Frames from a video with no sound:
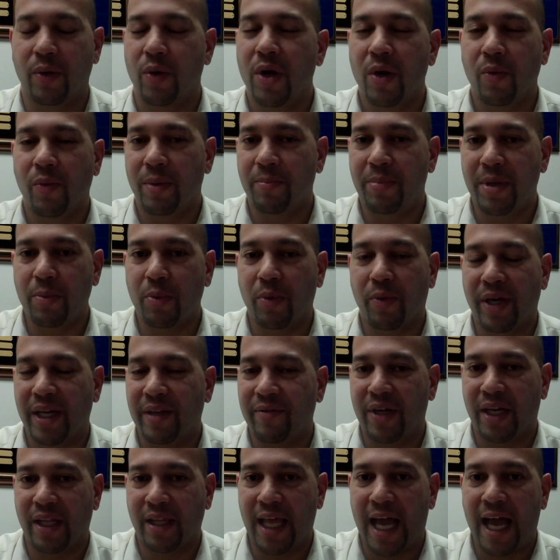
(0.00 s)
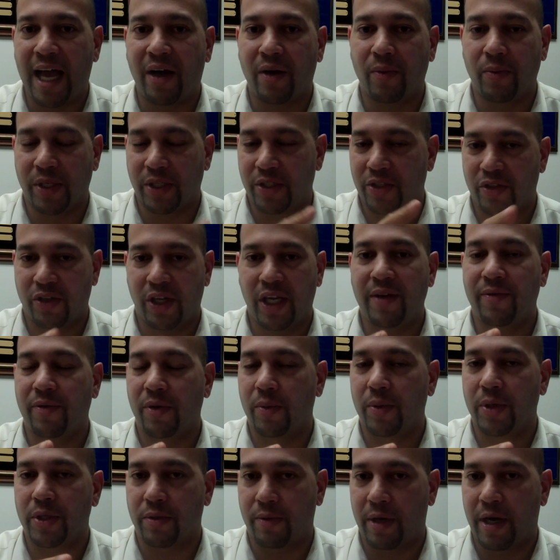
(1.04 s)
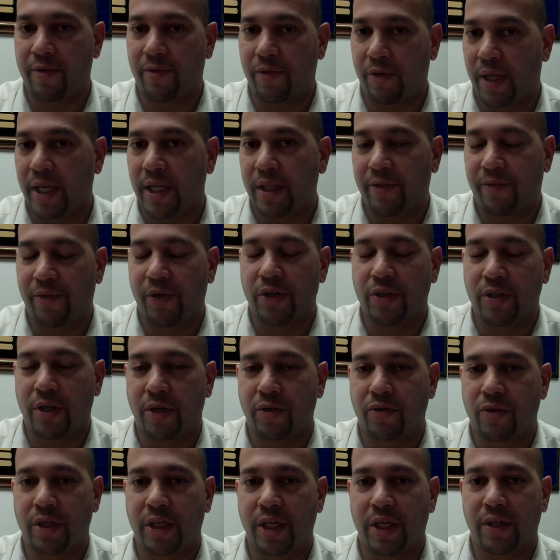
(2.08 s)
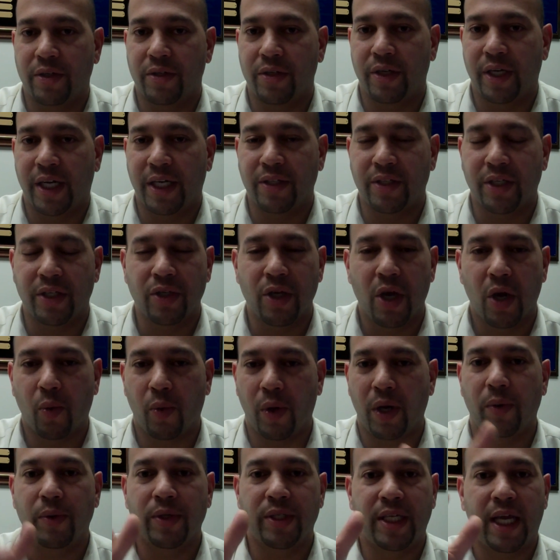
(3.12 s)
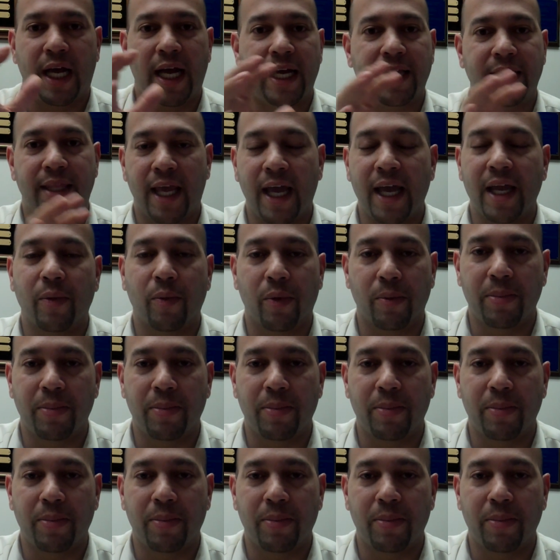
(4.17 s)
when people weren't even allowed, when slavery was around for like the first 100 years of the United States, where was God then?